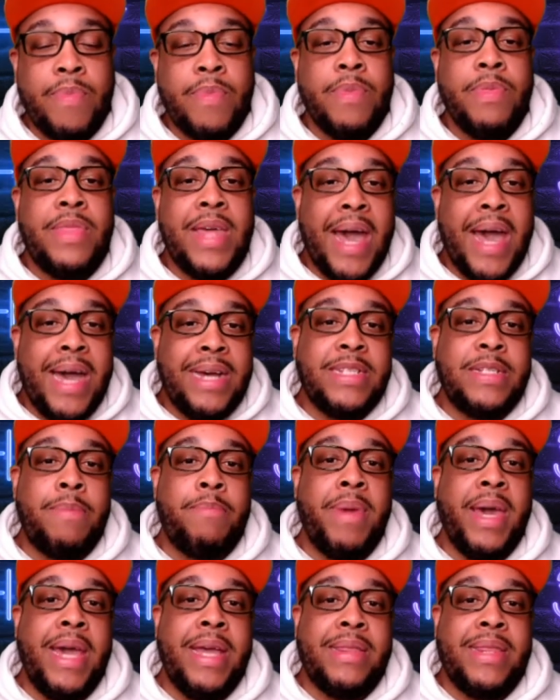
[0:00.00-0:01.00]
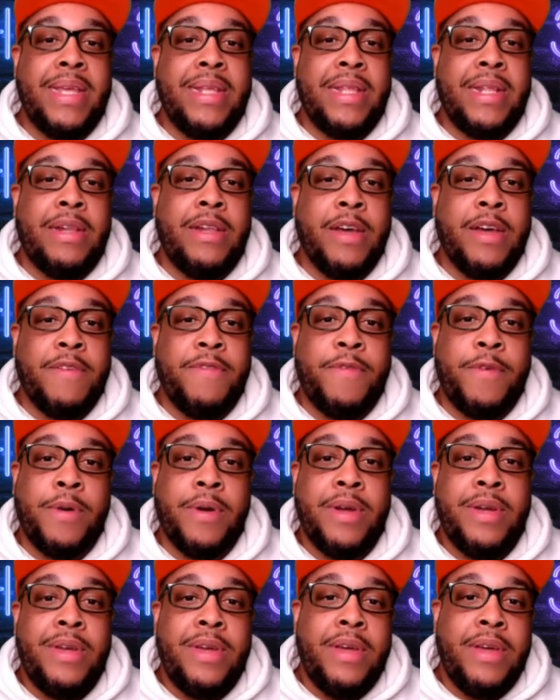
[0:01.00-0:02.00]
That's the main thing to look
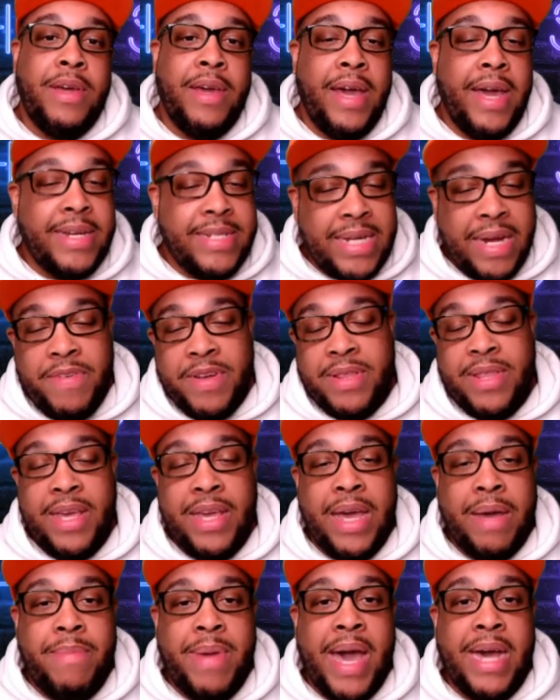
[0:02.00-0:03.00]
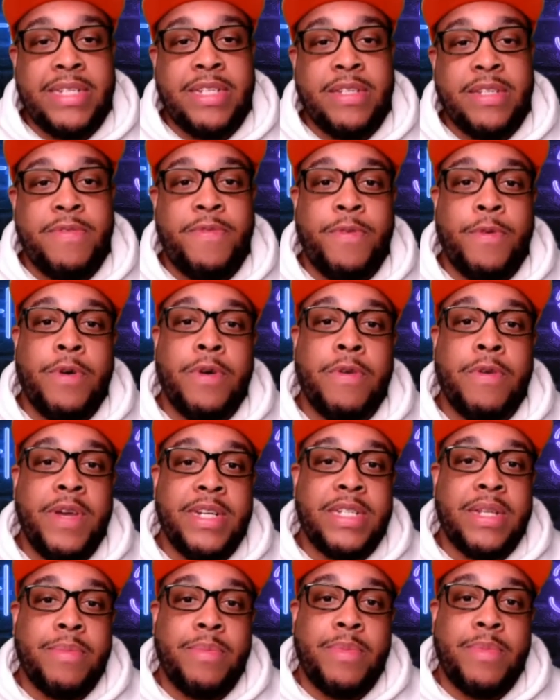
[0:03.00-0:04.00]
for. Is everything I'm asking for
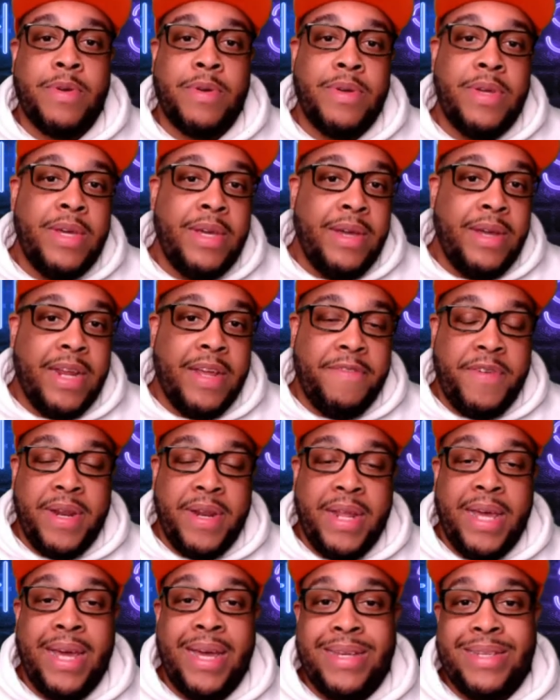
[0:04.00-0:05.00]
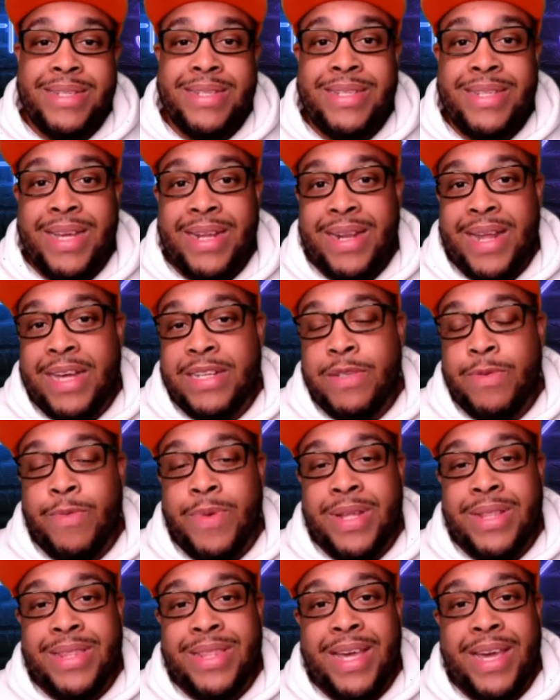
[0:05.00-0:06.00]
reasonable? And if it is, then that's
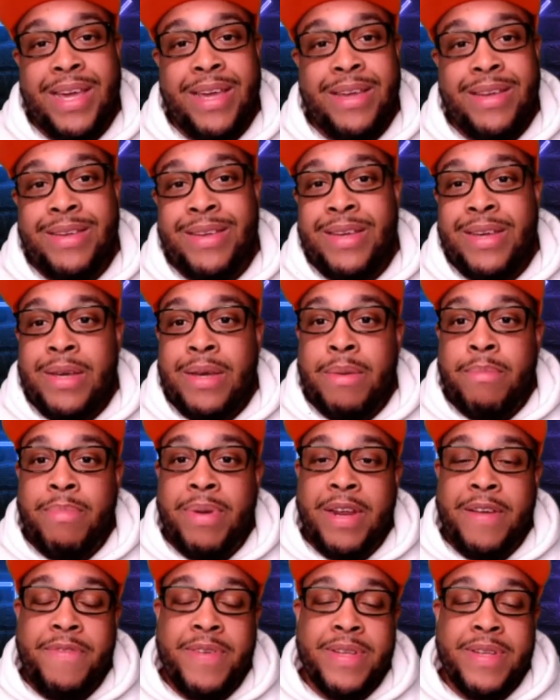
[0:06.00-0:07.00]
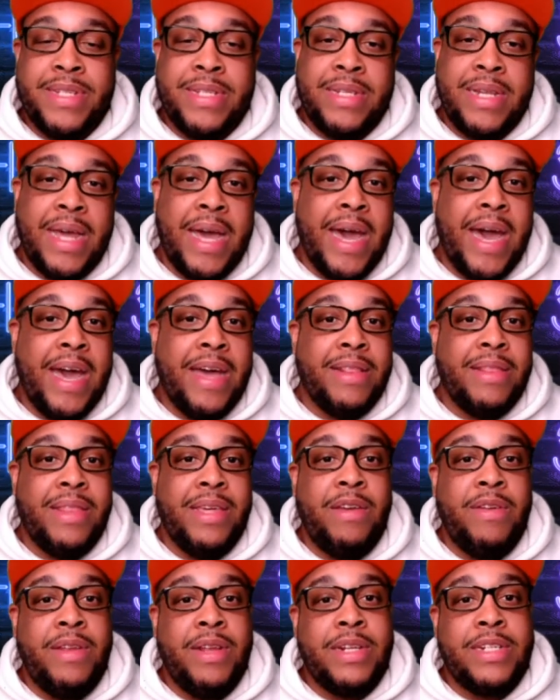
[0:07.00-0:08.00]
one thing. But if it's not,
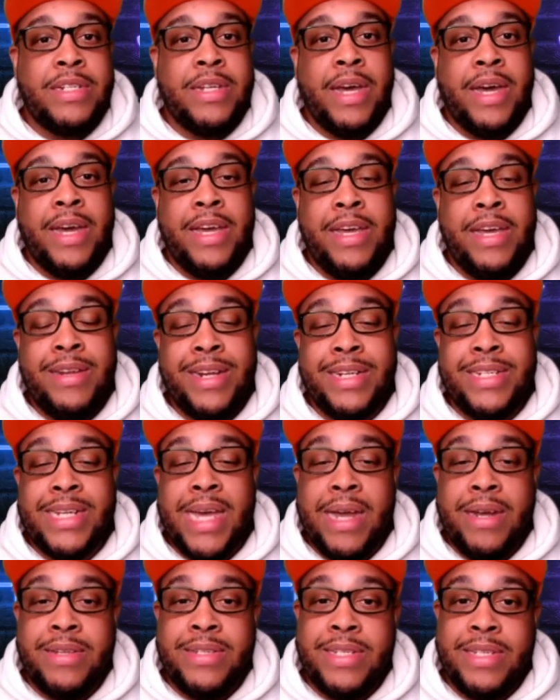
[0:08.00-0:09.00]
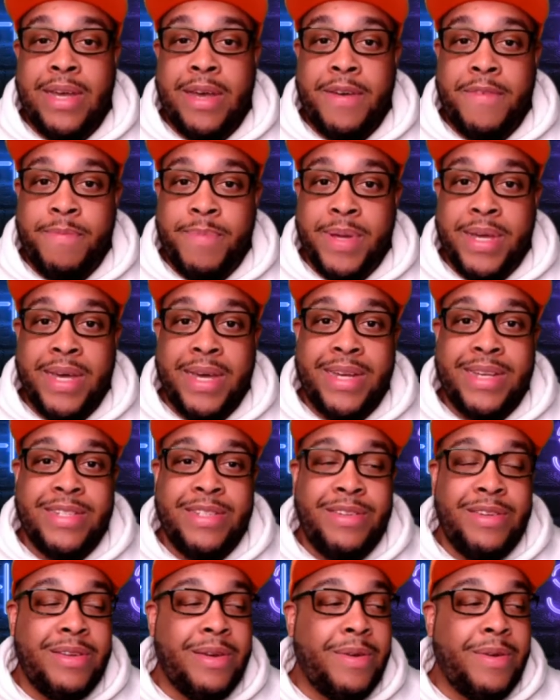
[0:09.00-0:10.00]
then you need to check yourself,
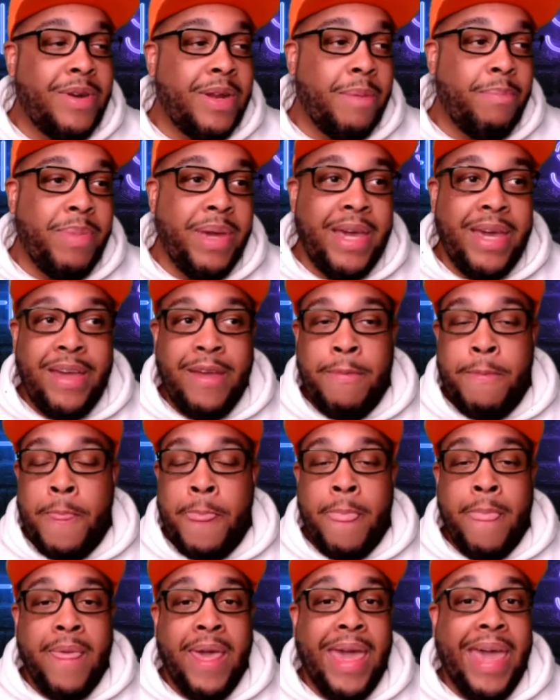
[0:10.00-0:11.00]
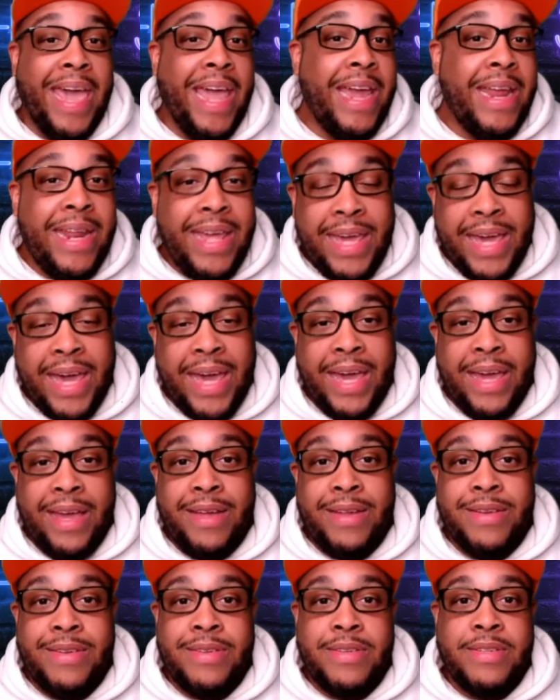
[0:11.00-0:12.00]
because you don't want to be
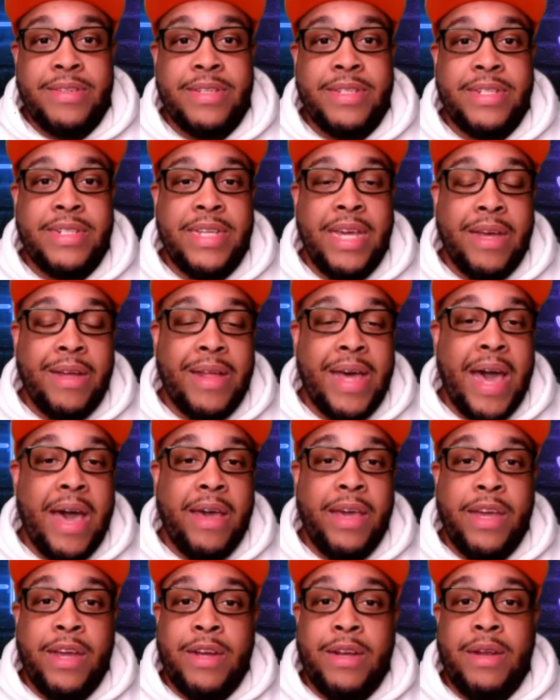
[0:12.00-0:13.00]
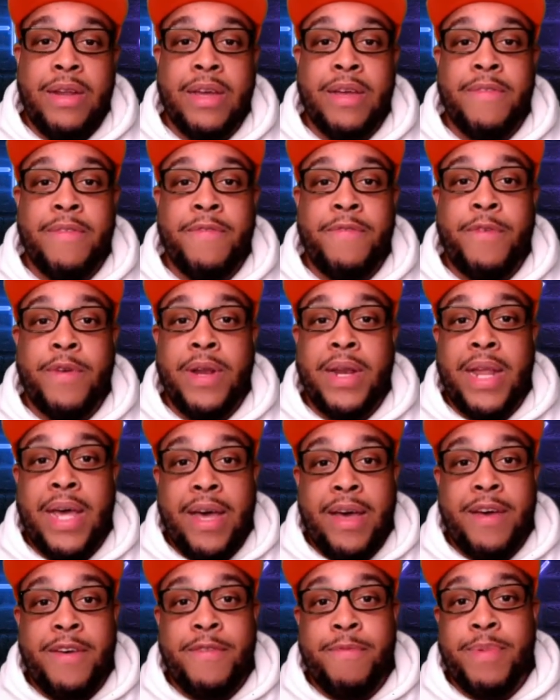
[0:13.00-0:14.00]
88 still out here looking for
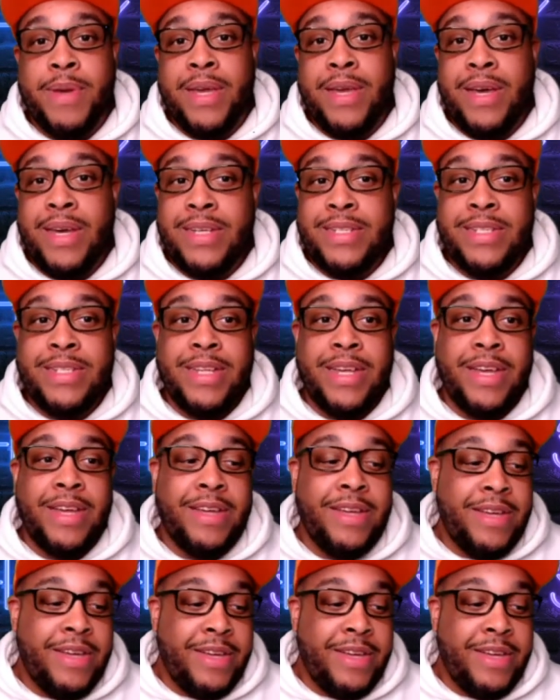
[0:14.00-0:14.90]
love, because the